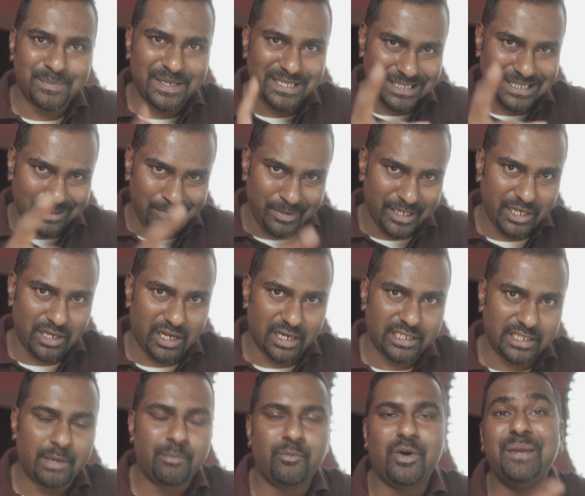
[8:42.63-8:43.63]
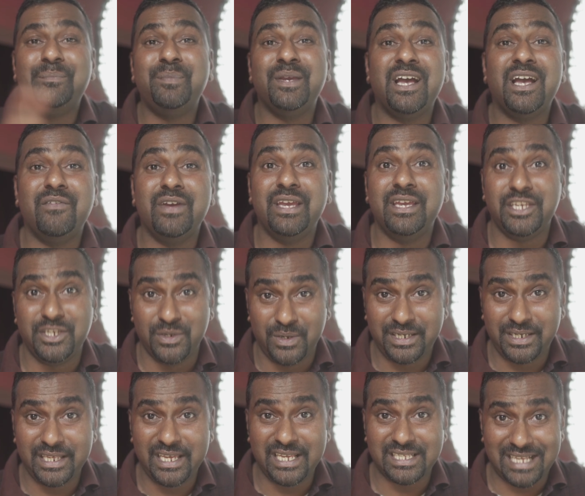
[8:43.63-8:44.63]
My son, my daughter, I'm wiping away your
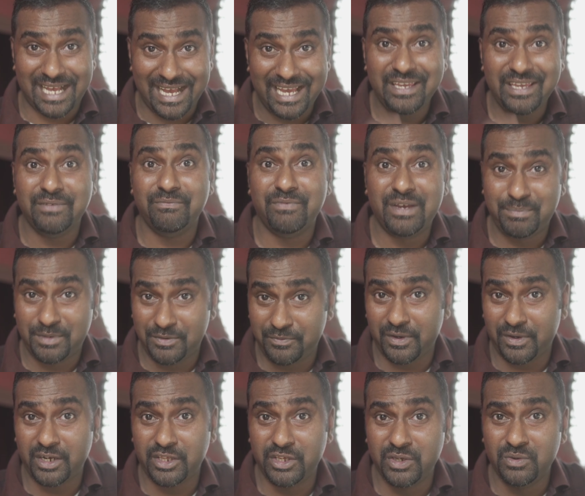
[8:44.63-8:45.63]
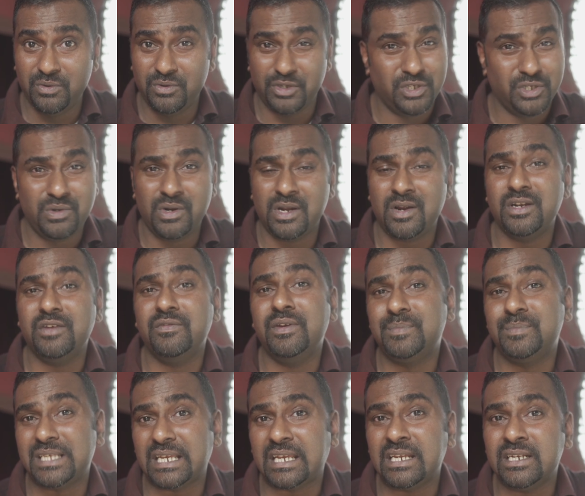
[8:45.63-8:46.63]
tears. I wept for you. You don't have to
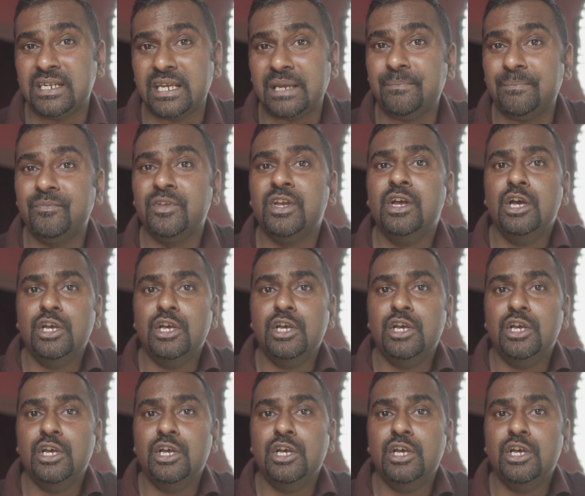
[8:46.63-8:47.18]
weep second time.